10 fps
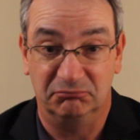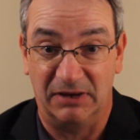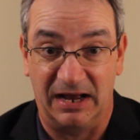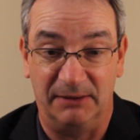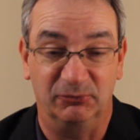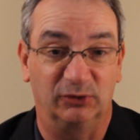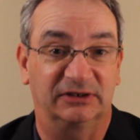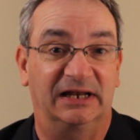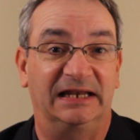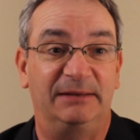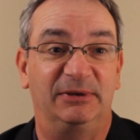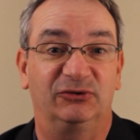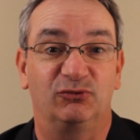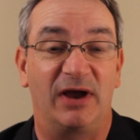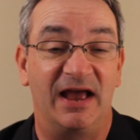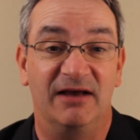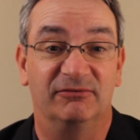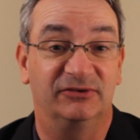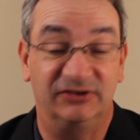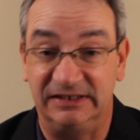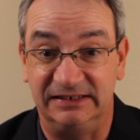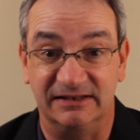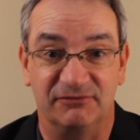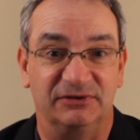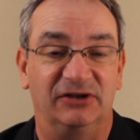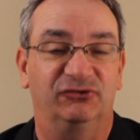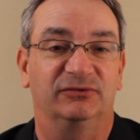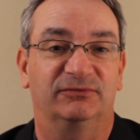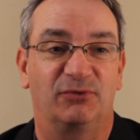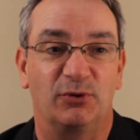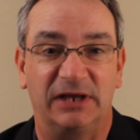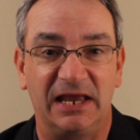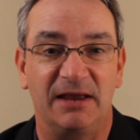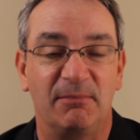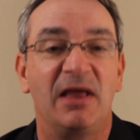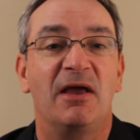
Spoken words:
I'm not claiming to have the definition for a game,